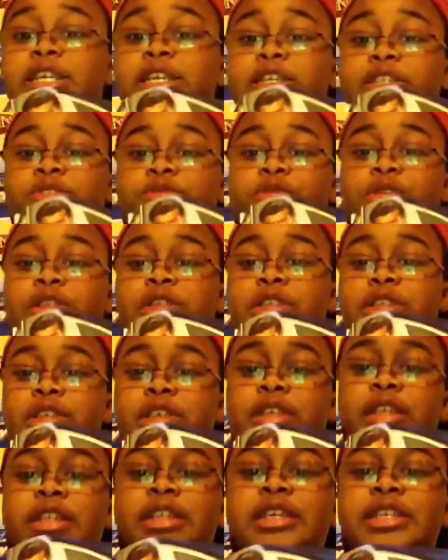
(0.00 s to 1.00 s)
20
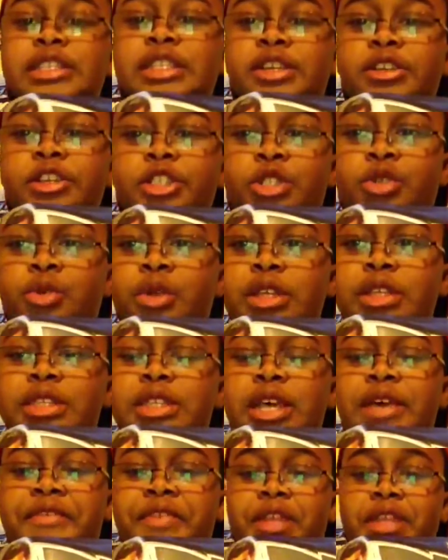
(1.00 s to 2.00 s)
Elite Series
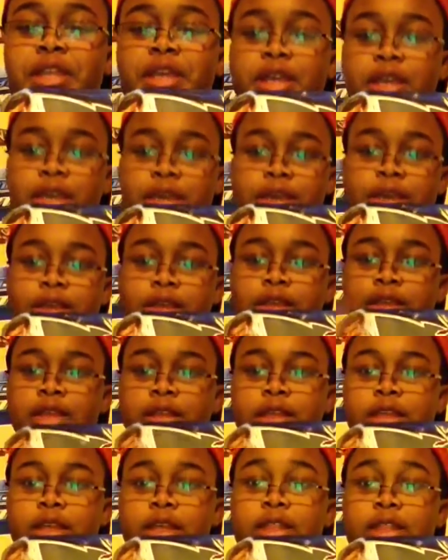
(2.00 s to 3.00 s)
27.
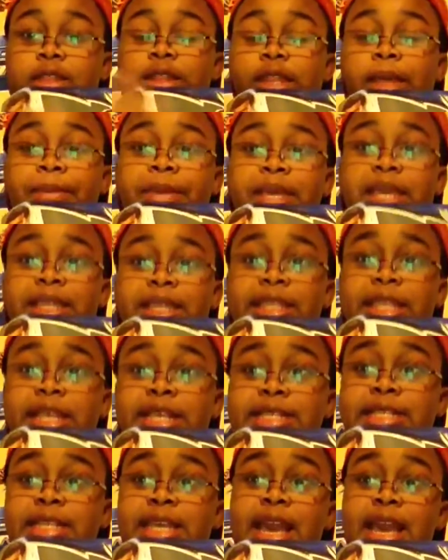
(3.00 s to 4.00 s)
Let me get
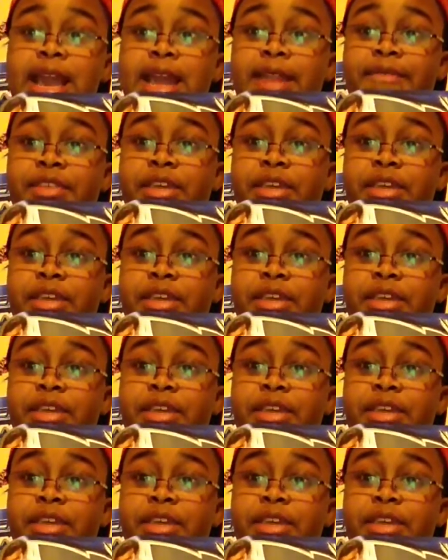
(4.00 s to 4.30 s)
this out of the